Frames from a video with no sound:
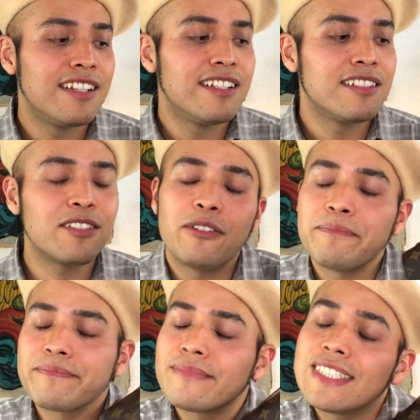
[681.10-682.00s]
So
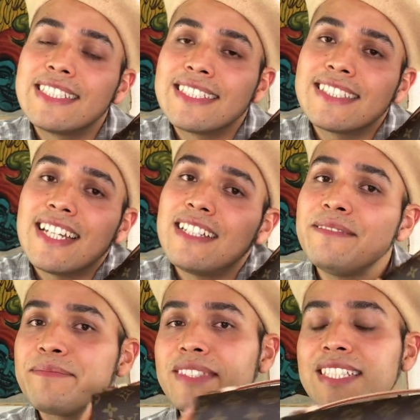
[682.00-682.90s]
yeah,
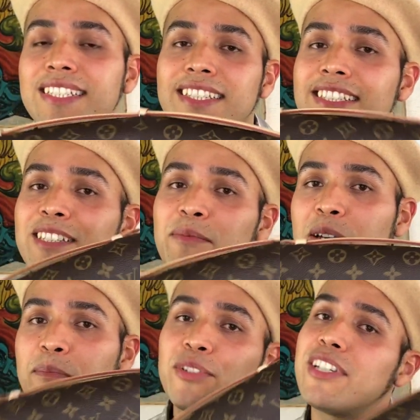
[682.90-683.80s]
this is my
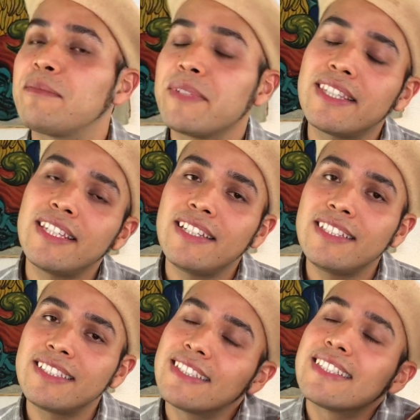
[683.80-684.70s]
pochette métier.
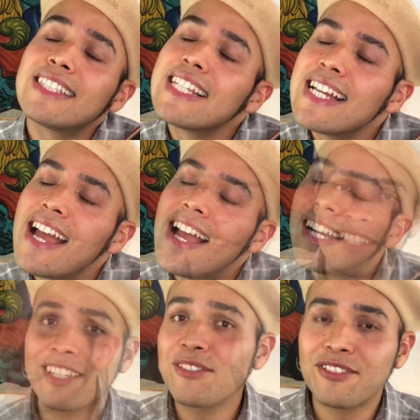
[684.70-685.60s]
So
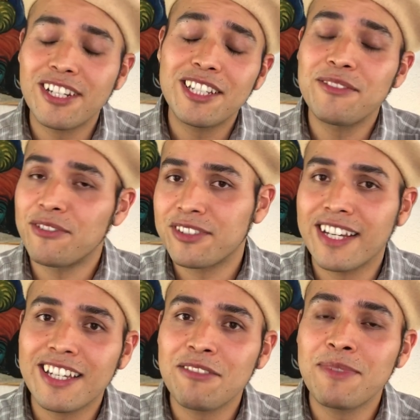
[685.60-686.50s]
thank you, Trish, for
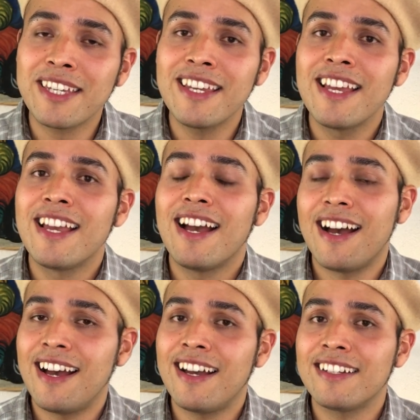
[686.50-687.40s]
tagging me,
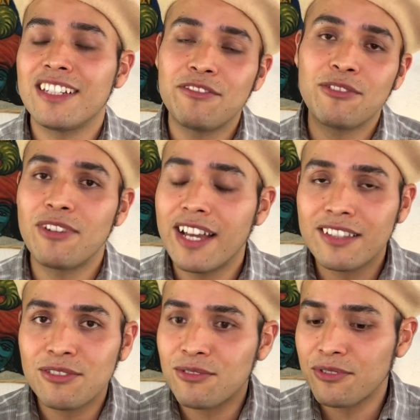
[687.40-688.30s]
and if you like
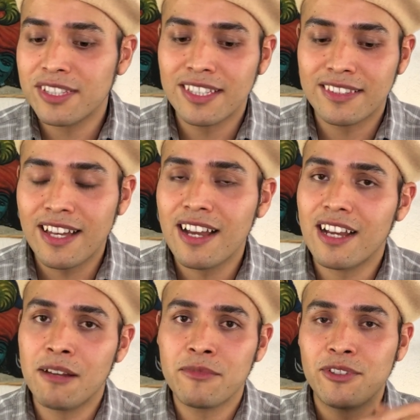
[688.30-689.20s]
to doing the tag,
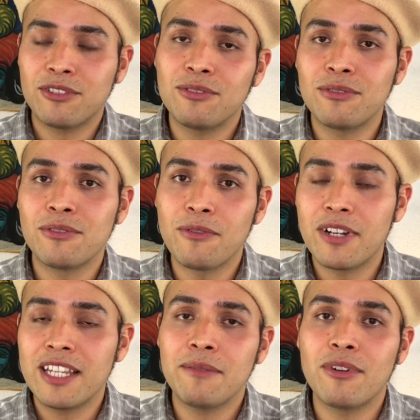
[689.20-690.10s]
I'm going to
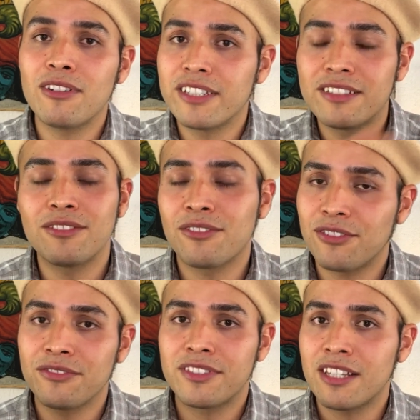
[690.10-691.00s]
leave all the
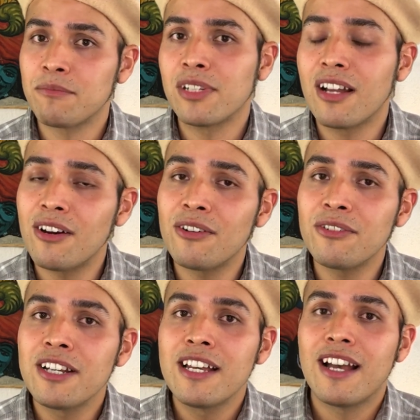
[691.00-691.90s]
instructions down below,
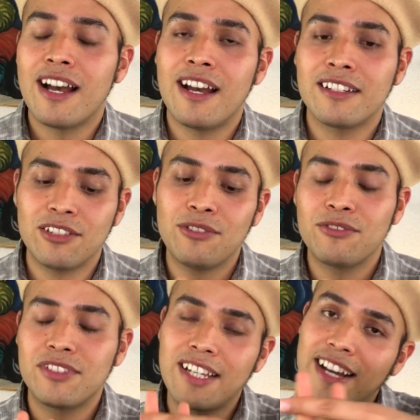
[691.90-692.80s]
and
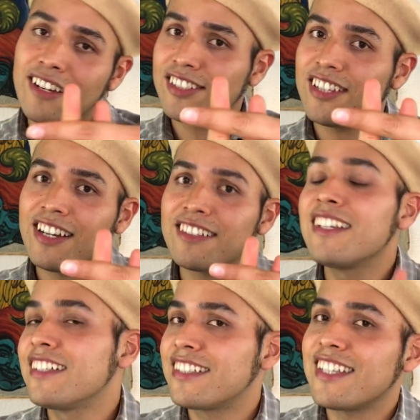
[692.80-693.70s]
use the hashtag
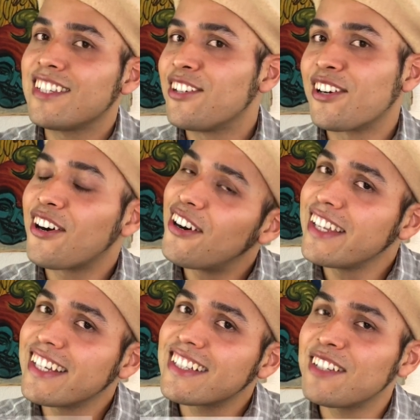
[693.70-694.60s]

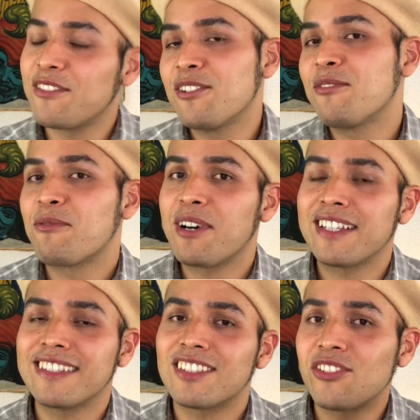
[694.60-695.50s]
CDRholics if you
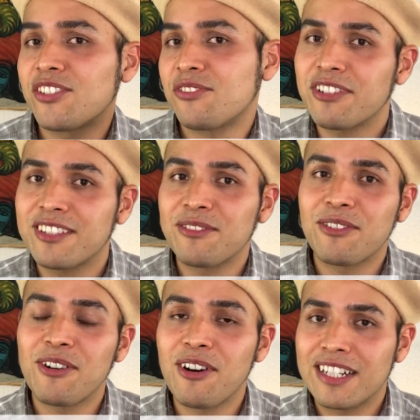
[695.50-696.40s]
want Trish Trinh to
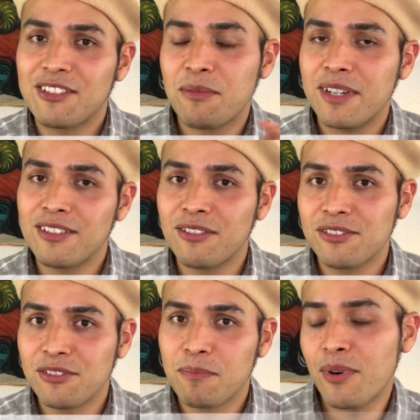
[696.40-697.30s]
go and comment on
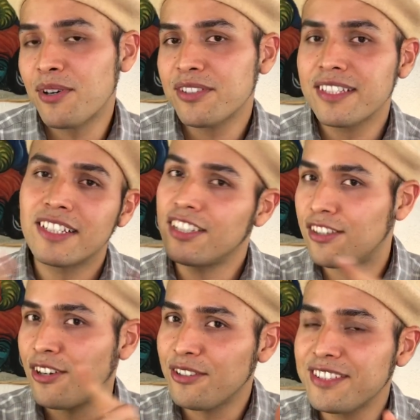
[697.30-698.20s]
your post. She
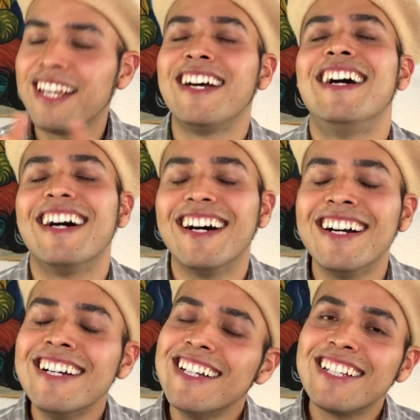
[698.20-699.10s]
does.
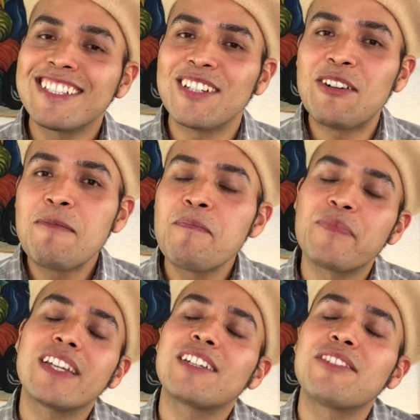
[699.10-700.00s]
So
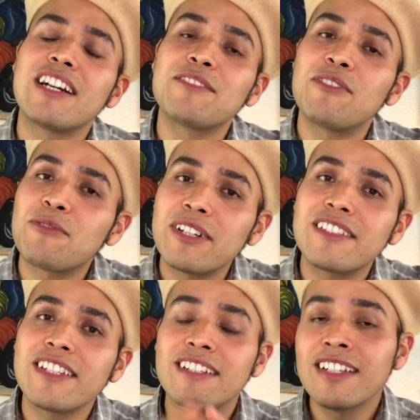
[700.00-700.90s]
thank you guys for
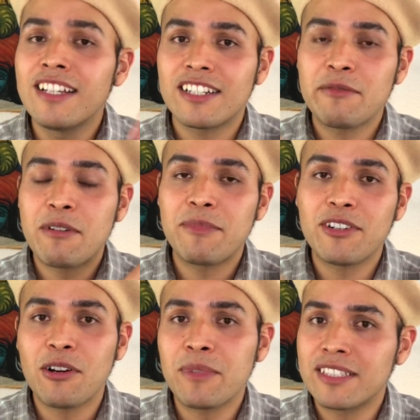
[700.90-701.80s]
watching. Remember,
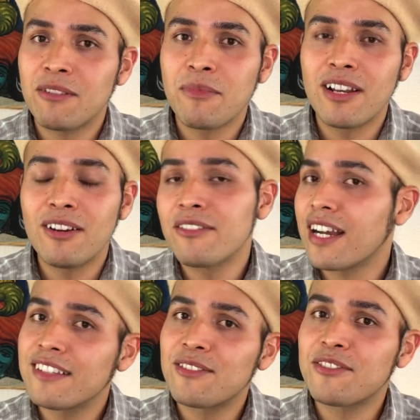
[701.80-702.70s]
comment down below
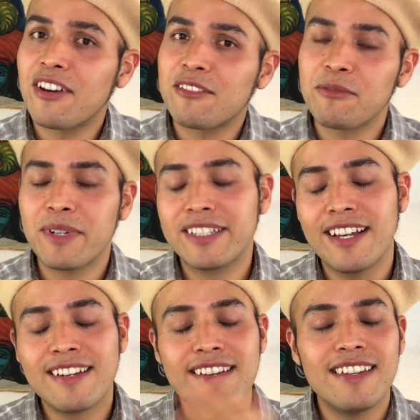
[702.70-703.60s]
and subscribe to my
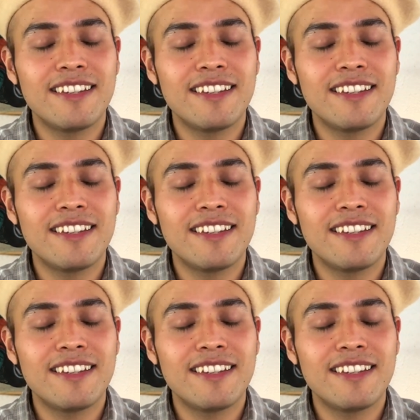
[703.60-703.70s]
channel.